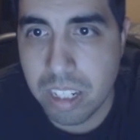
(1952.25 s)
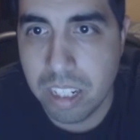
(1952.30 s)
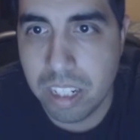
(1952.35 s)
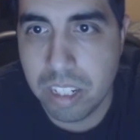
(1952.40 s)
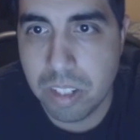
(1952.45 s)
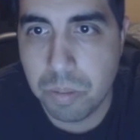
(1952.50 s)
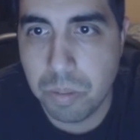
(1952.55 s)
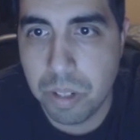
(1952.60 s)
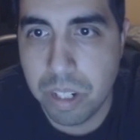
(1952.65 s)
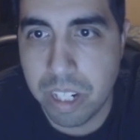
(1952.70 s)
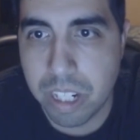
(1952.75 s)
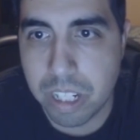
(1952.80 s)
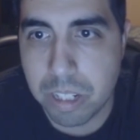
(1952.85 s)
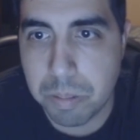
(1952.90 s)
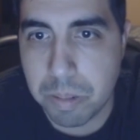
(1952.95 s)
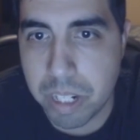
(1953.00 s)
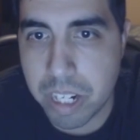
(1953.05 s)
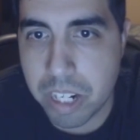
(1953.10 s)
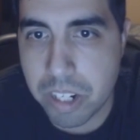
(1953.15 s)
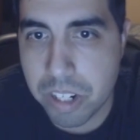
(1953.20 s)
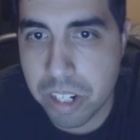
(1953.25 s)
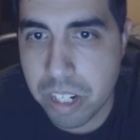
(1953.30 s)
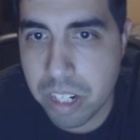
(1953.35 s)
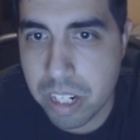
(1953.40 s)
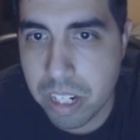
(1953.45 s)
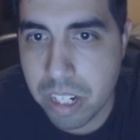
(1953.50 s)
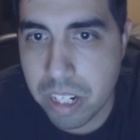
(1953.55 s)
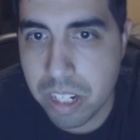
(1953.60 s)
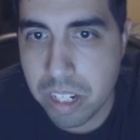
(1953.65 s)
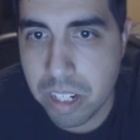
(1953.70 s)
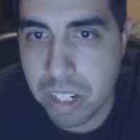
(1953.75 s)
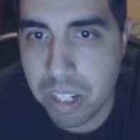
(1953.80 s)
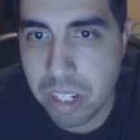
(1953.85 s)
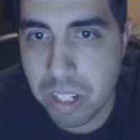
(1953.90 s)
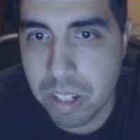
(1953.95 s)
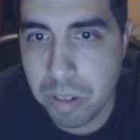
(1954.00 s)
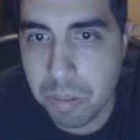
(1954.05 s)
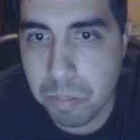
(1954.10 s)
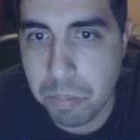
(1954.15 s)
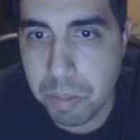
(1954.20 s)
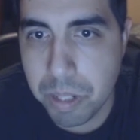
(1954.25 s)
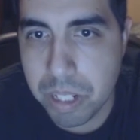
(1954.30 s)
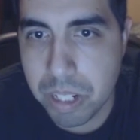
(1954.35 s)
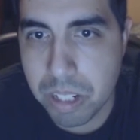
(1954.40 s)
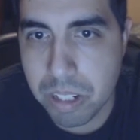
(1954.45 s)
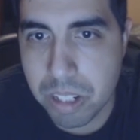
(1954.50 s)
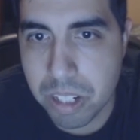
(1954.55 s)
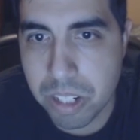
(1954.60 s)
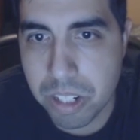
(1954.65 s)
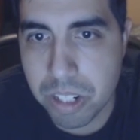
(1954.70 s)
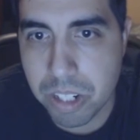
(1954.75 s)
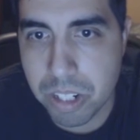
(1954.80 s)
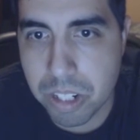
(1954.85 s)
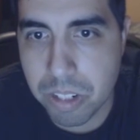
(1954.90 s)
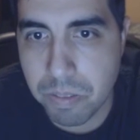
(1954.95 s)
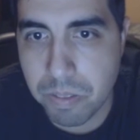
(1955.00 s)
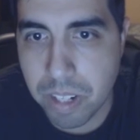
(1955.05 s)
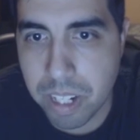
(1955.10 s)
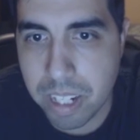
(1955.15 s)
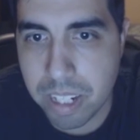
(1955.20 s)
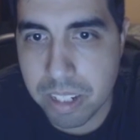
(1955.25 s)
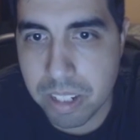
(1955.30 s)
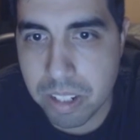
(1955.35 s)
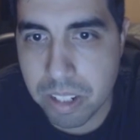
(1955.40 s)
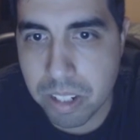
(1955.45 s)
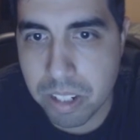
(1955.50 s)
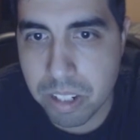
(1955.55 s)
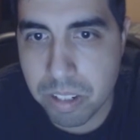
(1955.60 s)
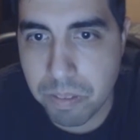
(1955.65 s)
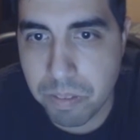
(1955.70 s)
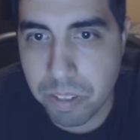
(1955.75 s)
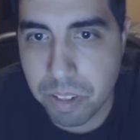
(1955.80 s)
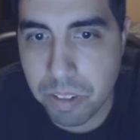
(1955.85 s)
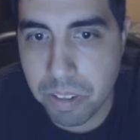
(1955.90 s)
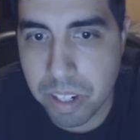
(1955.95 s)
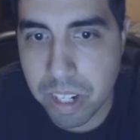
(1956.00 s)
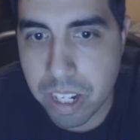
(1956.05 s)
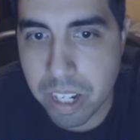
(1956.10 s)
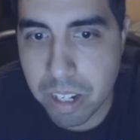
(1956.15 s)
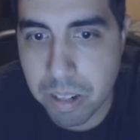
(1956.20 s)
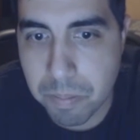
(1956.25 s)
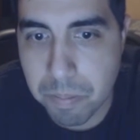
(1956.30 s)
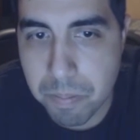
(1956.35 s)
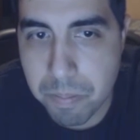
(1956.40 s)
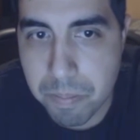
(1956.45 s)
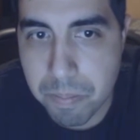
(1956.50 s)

That's one explanation, but does it justify such severity?